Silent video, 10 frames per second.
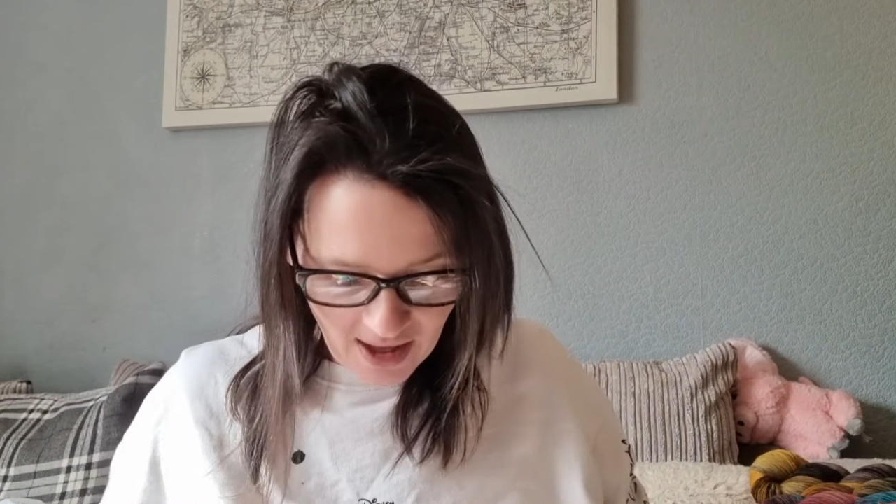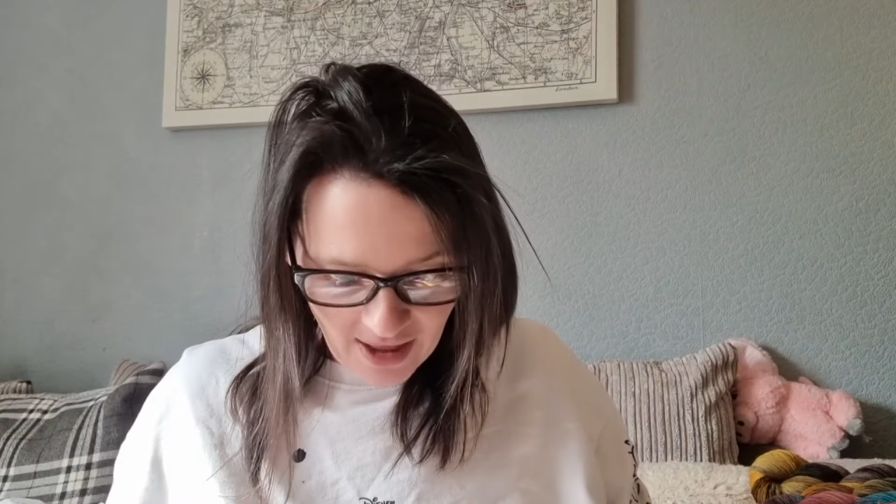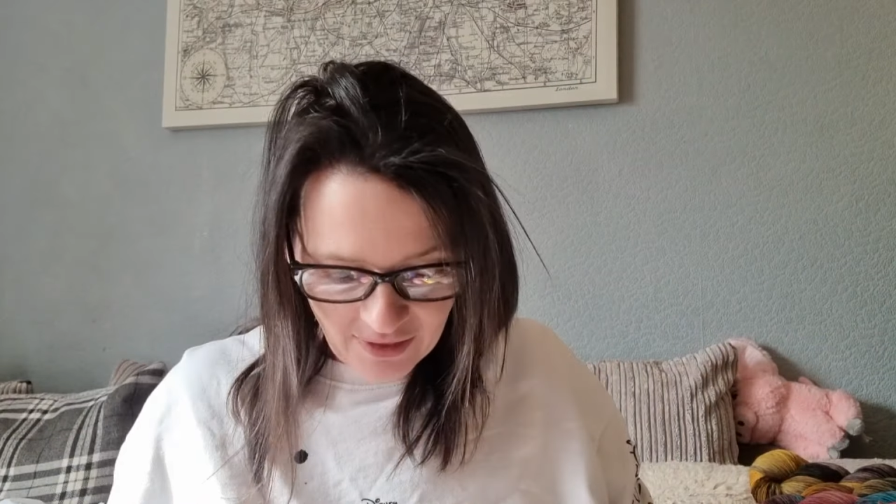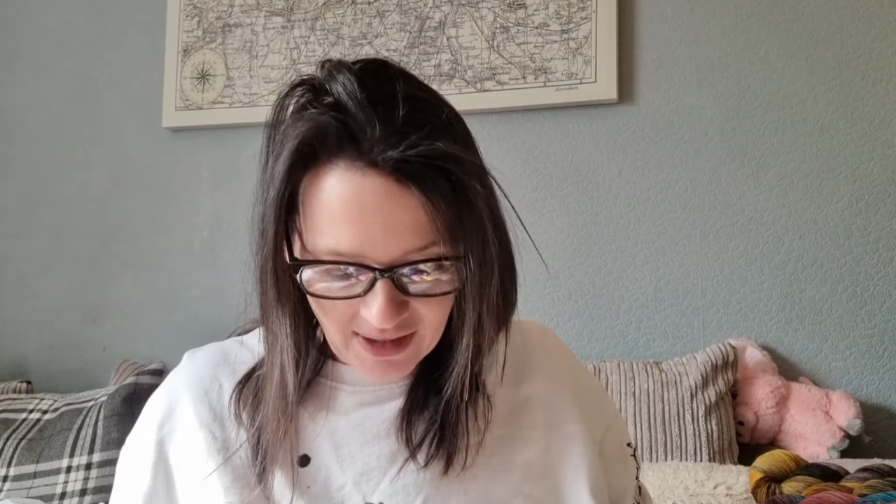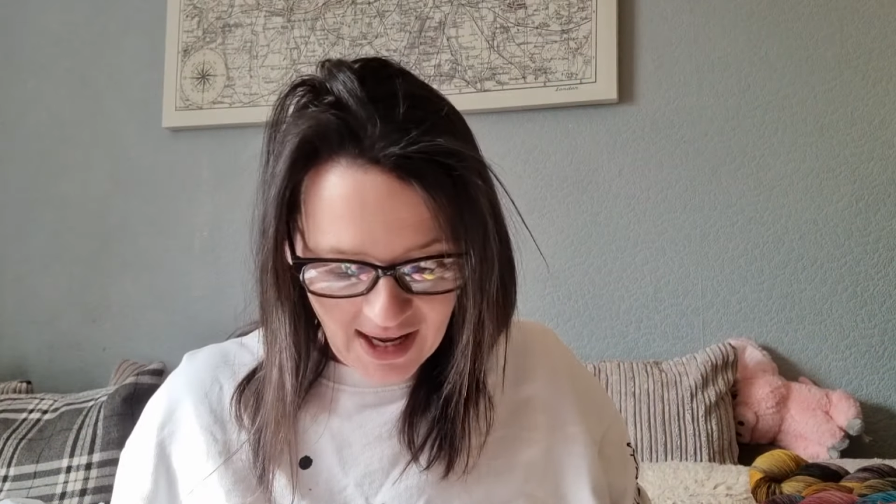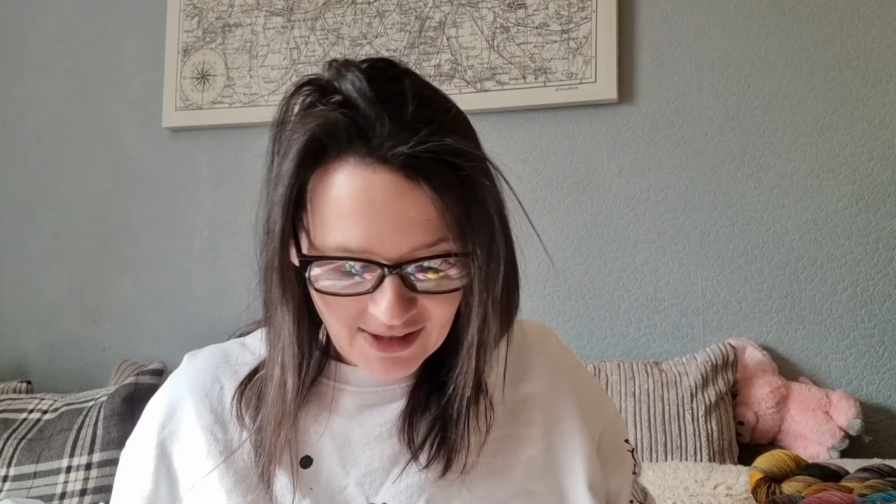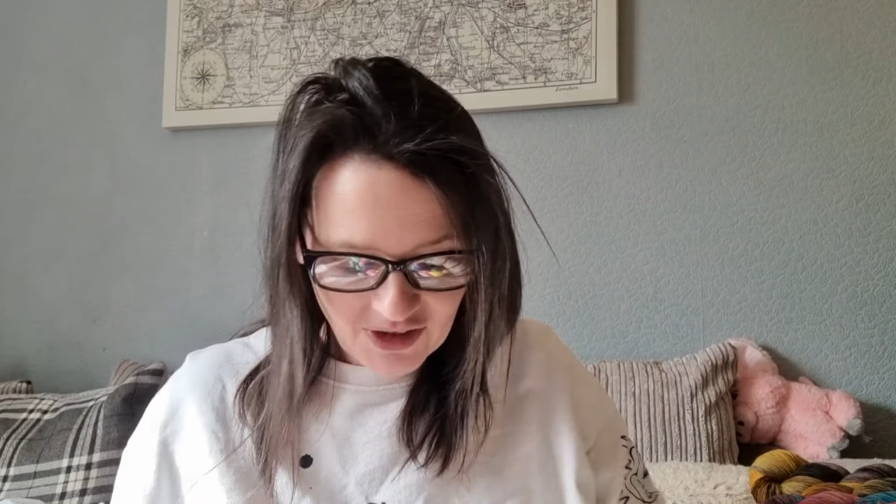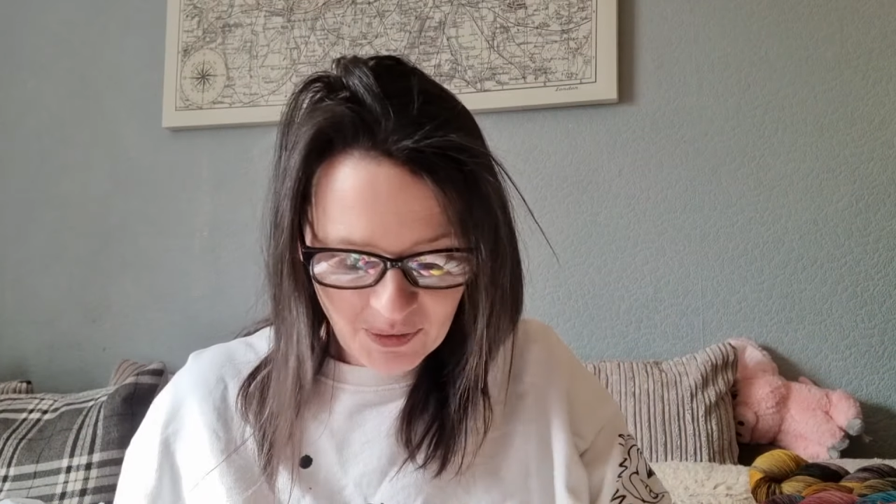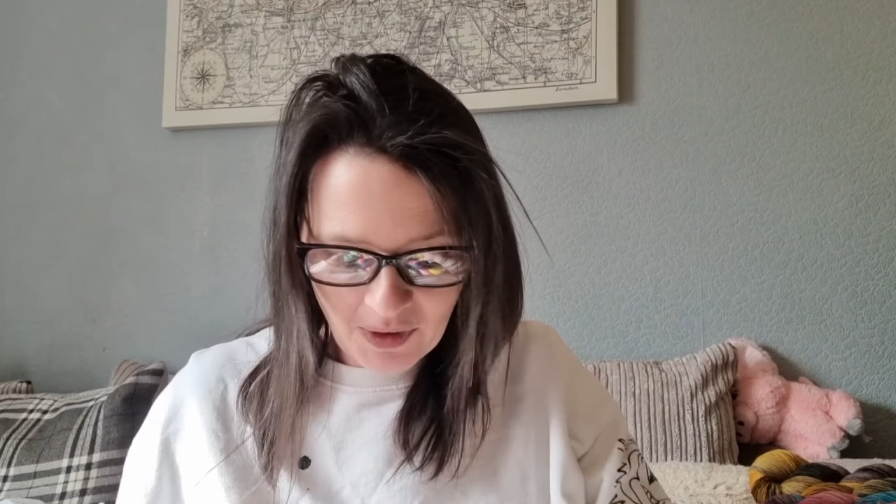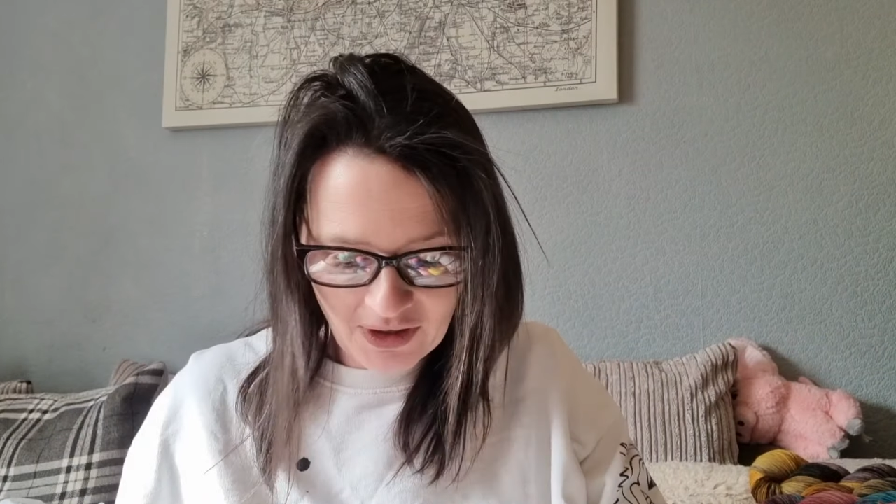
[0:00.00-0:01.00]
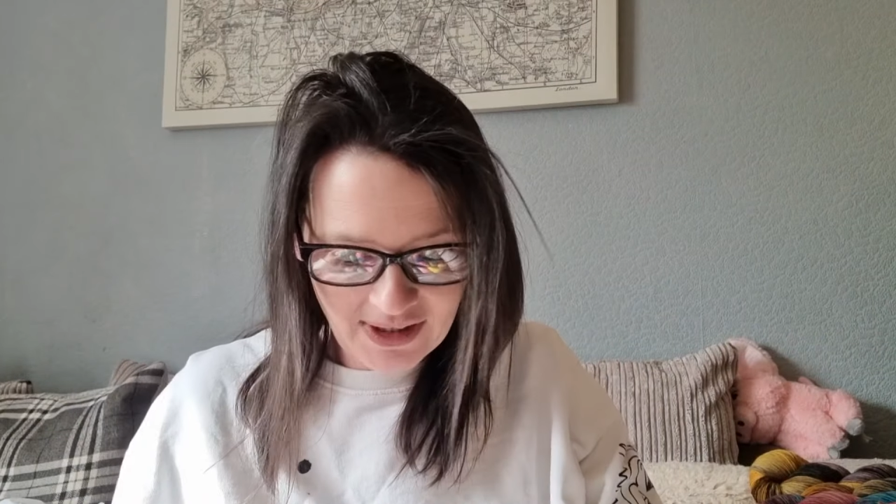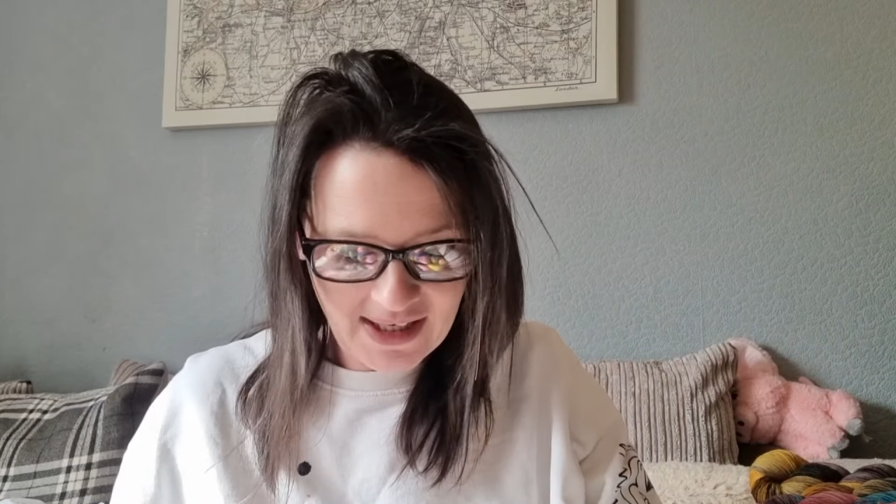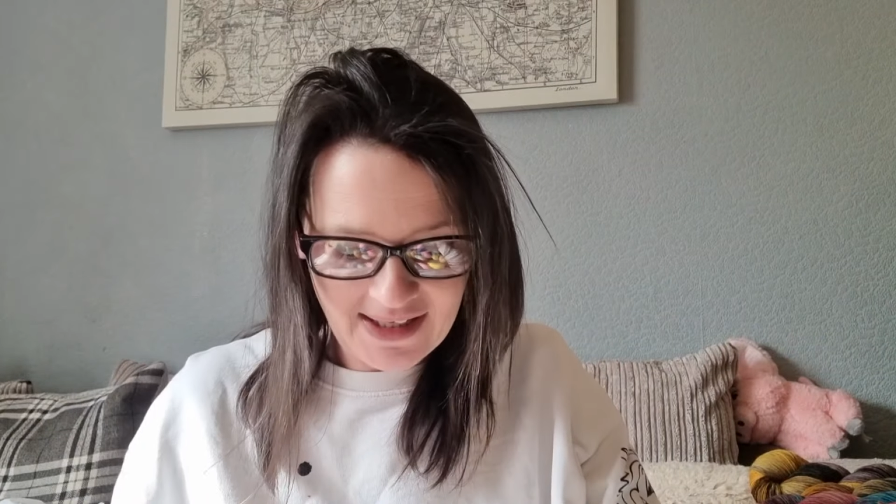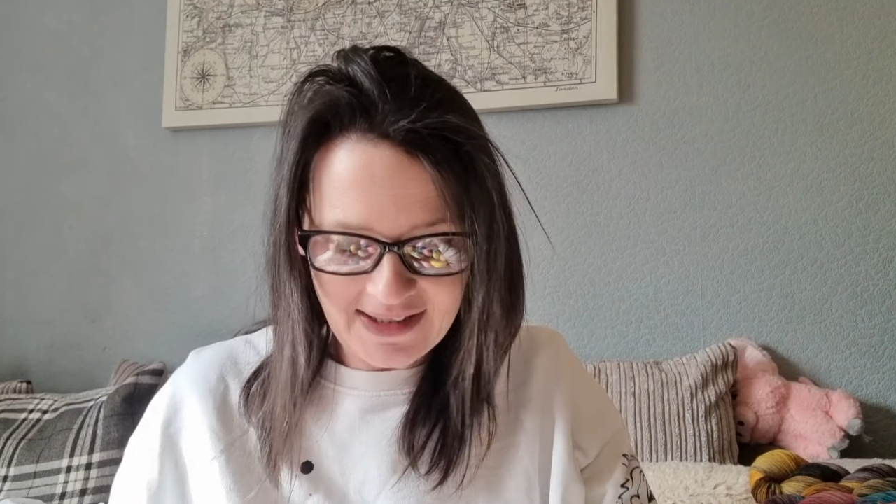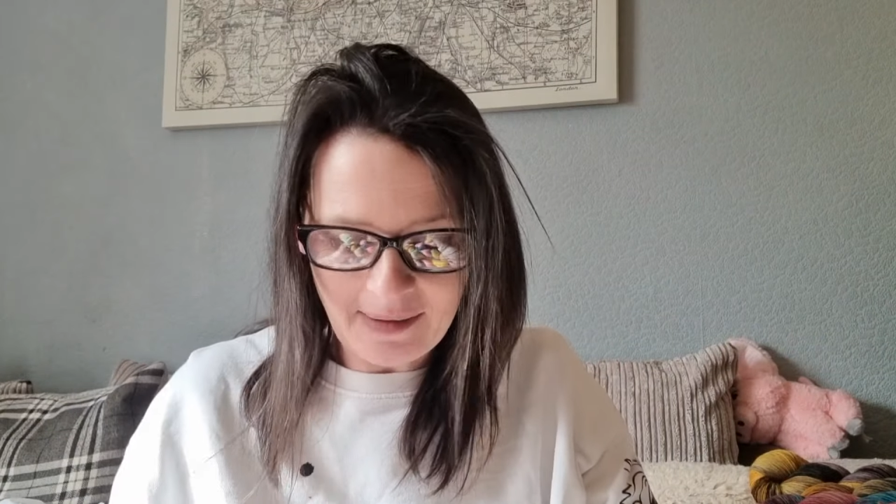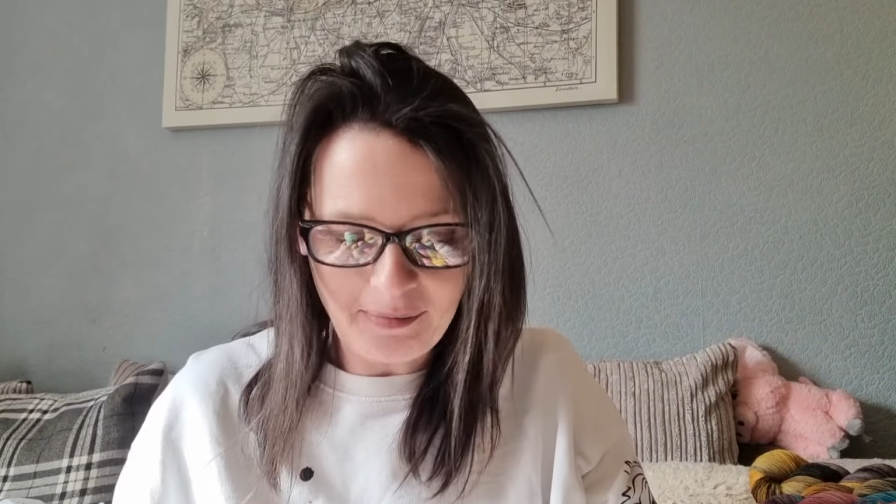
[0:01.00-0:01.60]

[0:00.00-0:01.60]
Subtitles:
The next one is